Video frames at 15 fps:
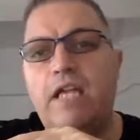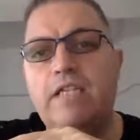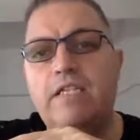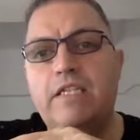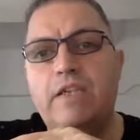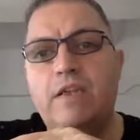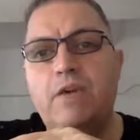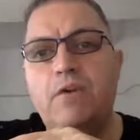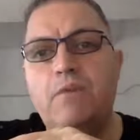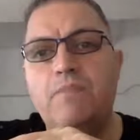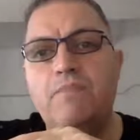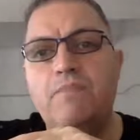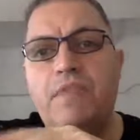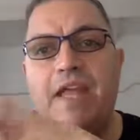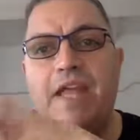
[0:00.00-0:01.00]
And so
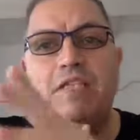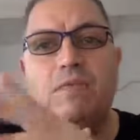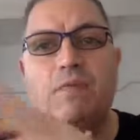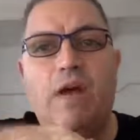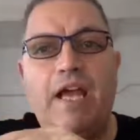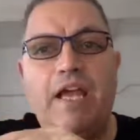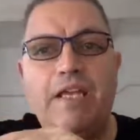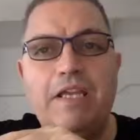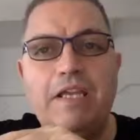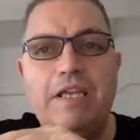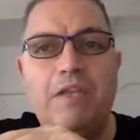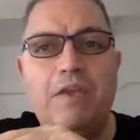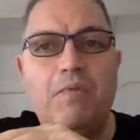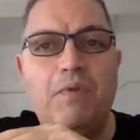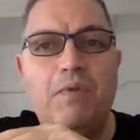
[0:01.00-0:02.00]
that's why,
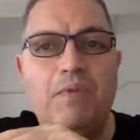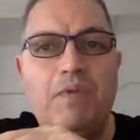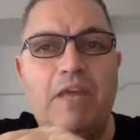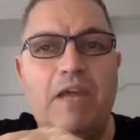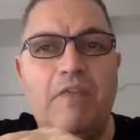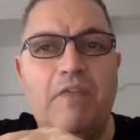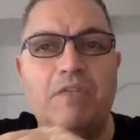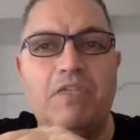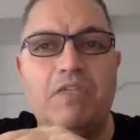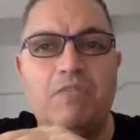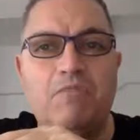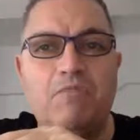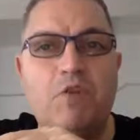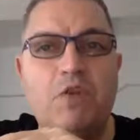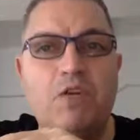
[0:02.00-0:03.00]
you know, we, we have
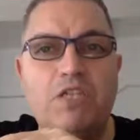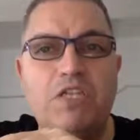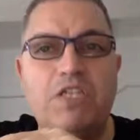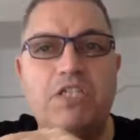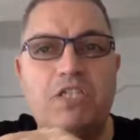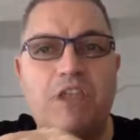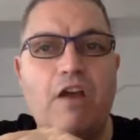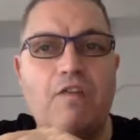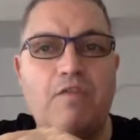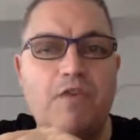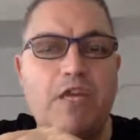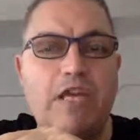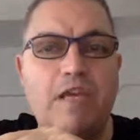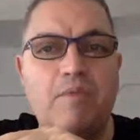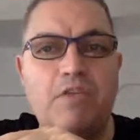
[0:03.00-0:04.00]
those royalty stock
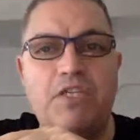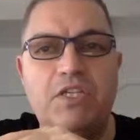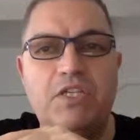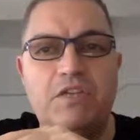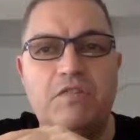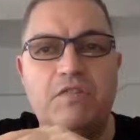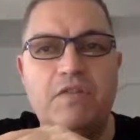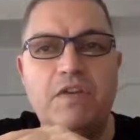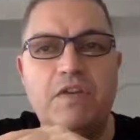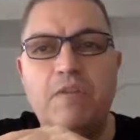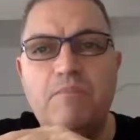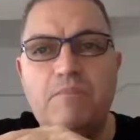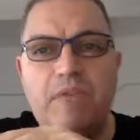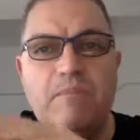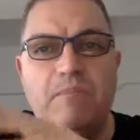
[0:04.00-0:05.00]
free images of
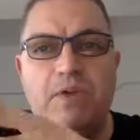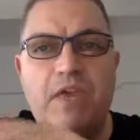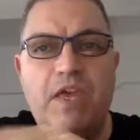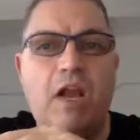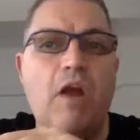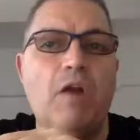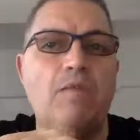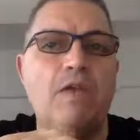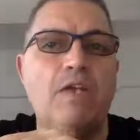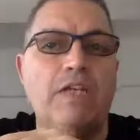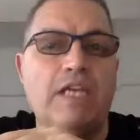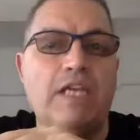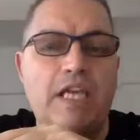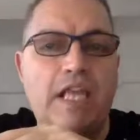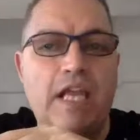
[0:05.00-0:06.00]
people that aren't
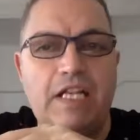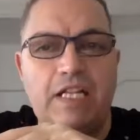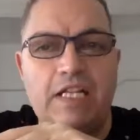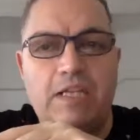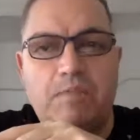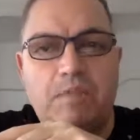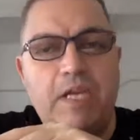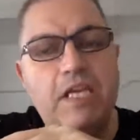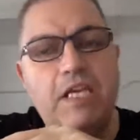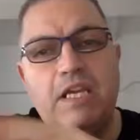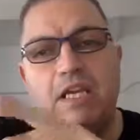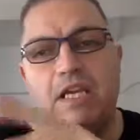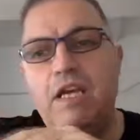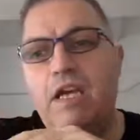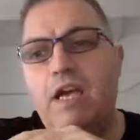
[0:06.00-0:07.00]
really connected to
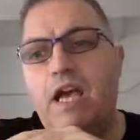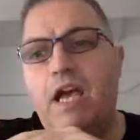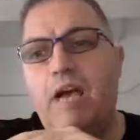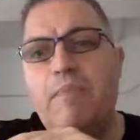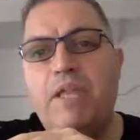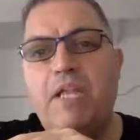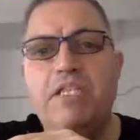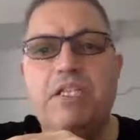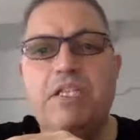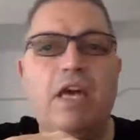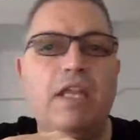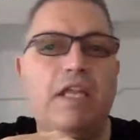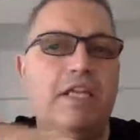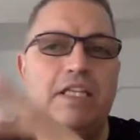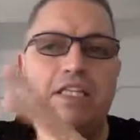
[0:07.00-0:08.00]
peak. Uh, but it's
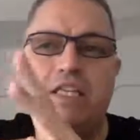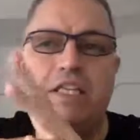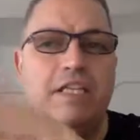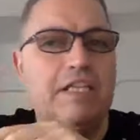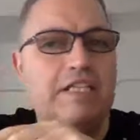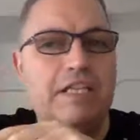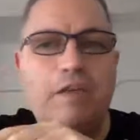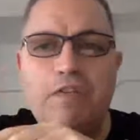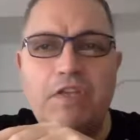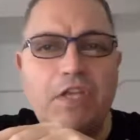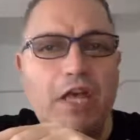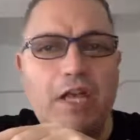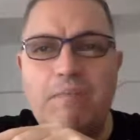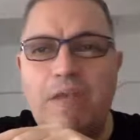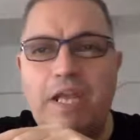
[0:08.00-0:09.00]
not, a, it's, it's definitely
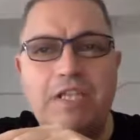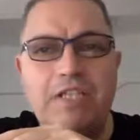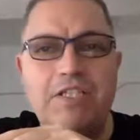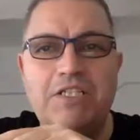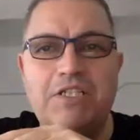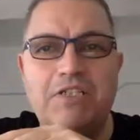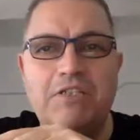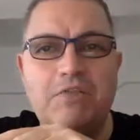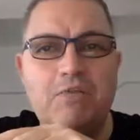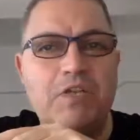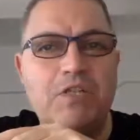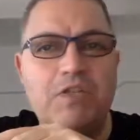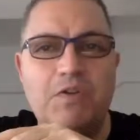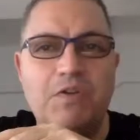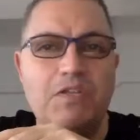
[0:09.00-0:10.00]
not a bait and
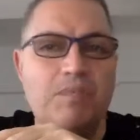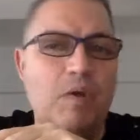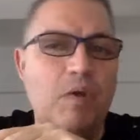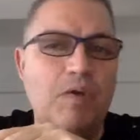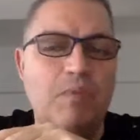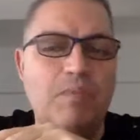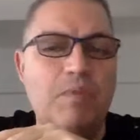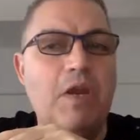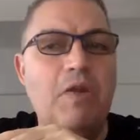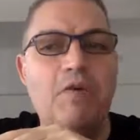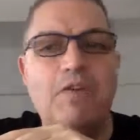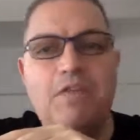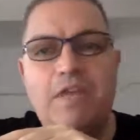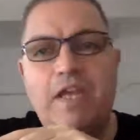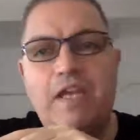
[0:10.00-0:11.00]
switch or a smoke and
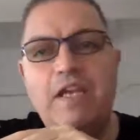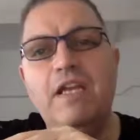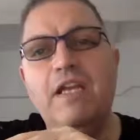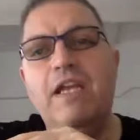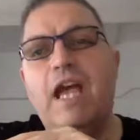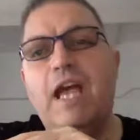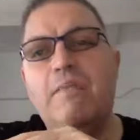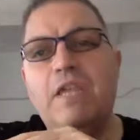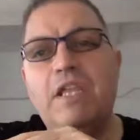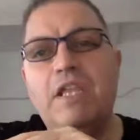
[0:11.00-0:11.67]
mirror thing. I